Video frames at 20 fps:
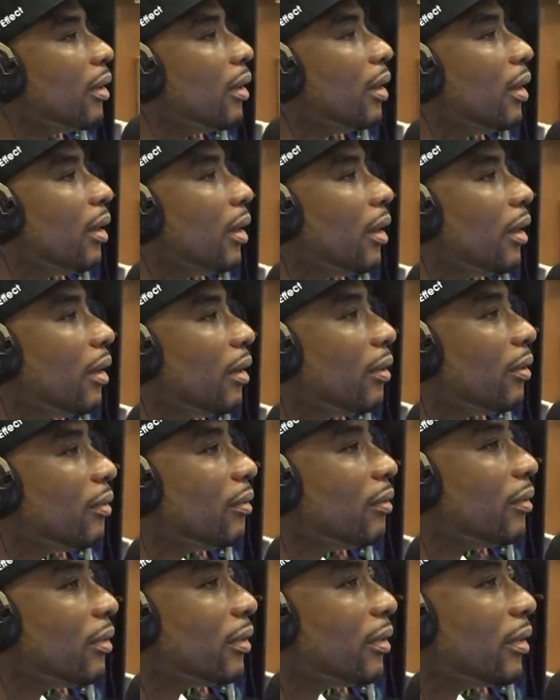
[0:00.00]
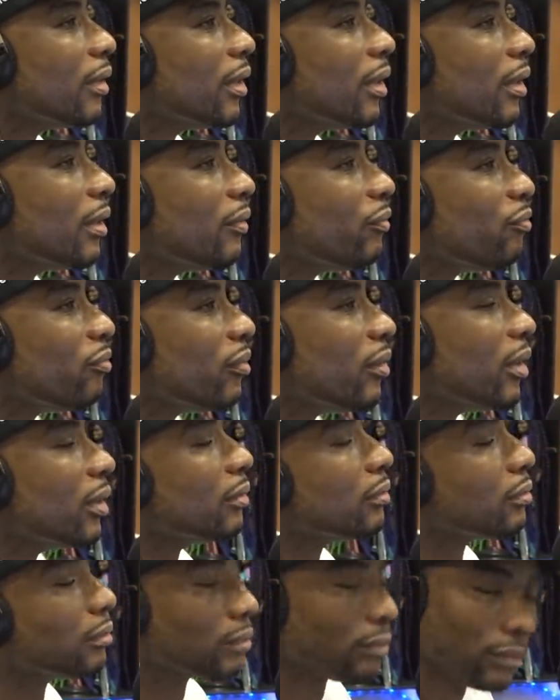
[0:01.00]
Um, I didn't see what was
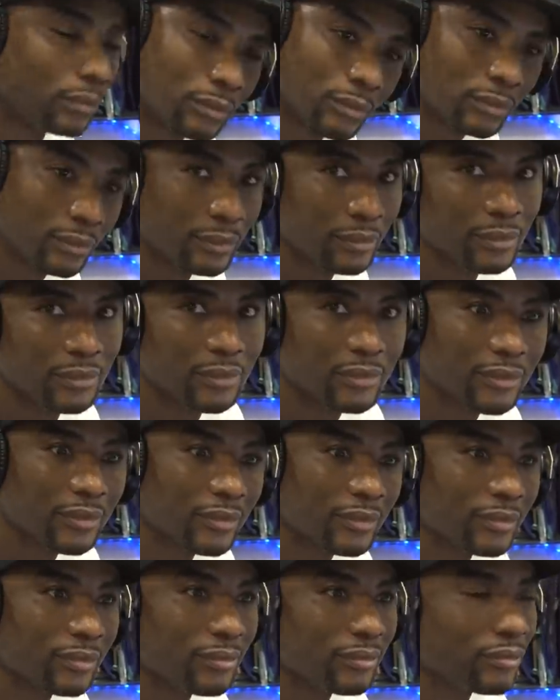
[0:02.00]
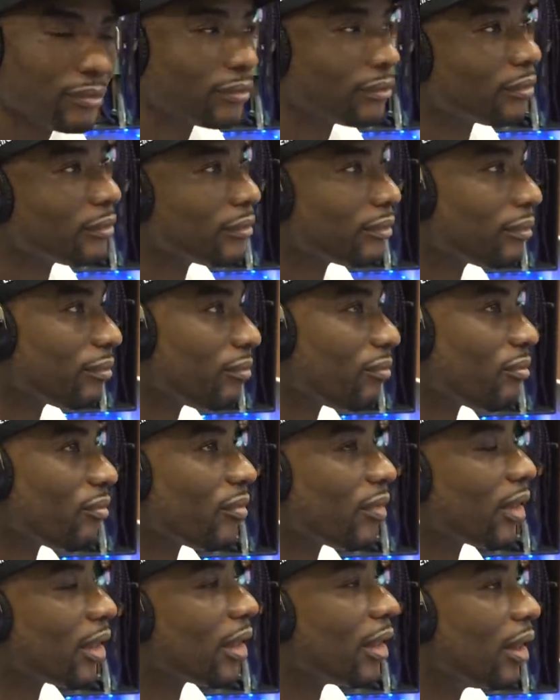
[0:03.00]
on sale, so I'm not sure,
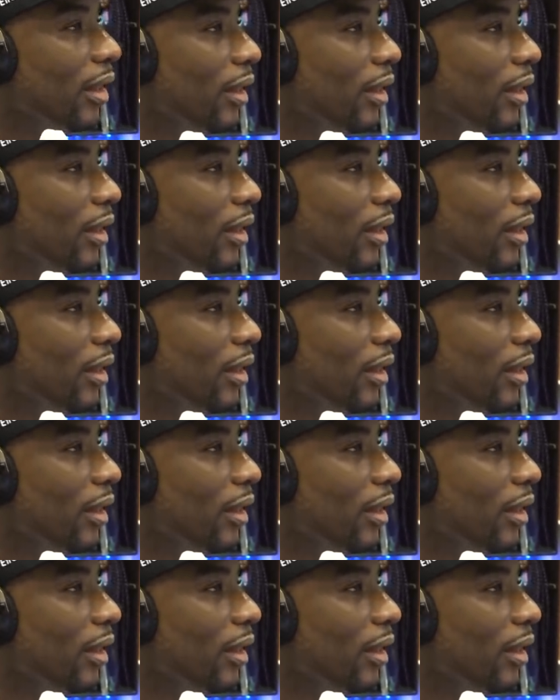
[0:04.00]
but.